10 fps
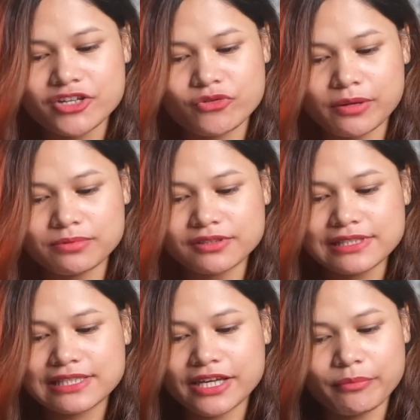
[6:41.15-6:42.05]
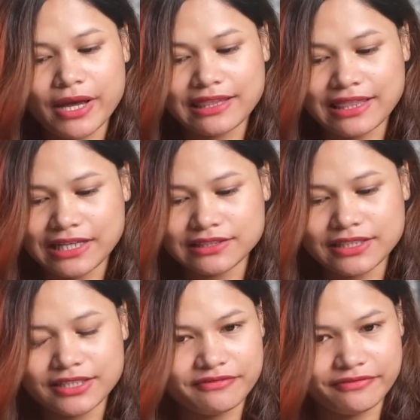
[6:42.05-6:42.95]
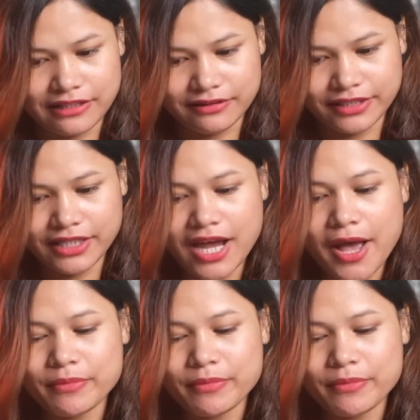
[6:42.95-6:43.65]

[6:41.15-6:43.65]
tribals can buy land in the valley,